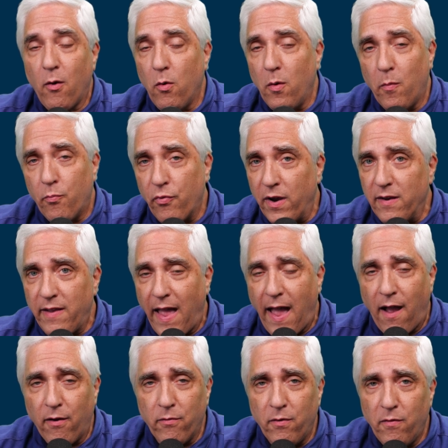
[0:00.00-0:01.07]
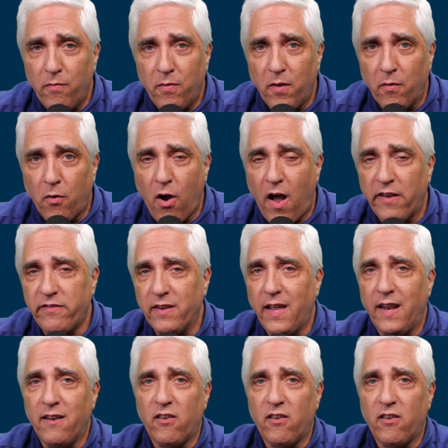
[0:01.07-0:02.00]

We would bring down the cost of getting